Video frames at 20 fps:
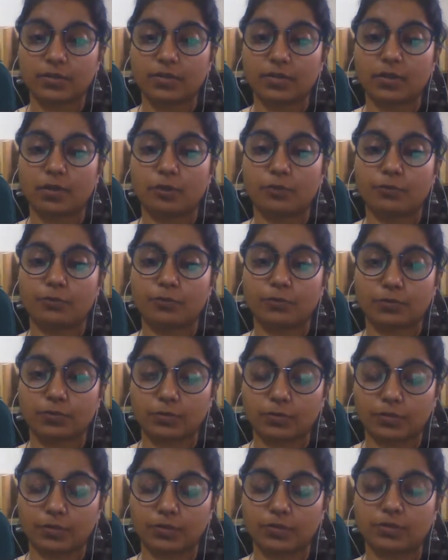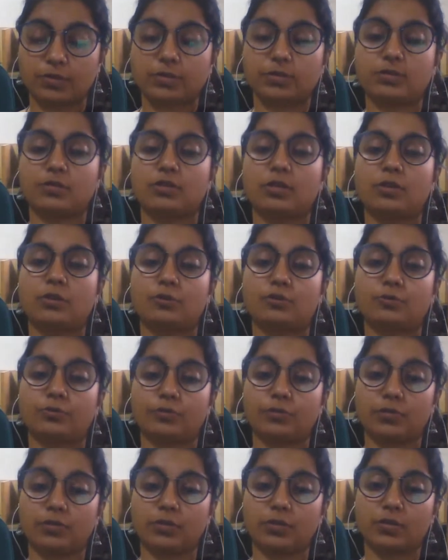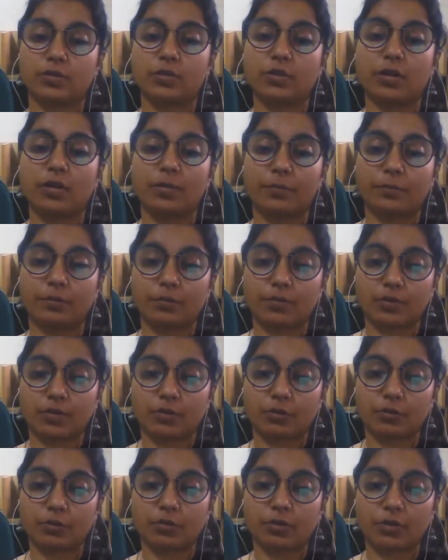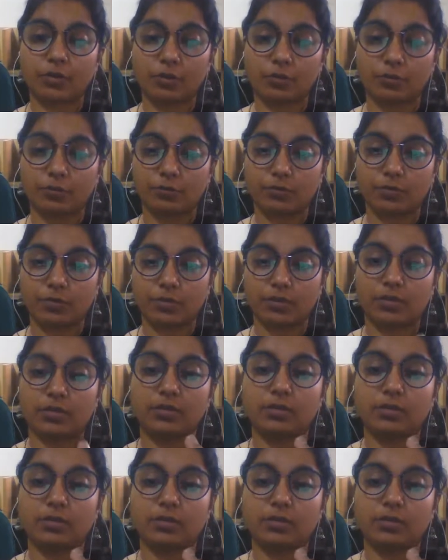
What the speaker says: outward, upward or downward,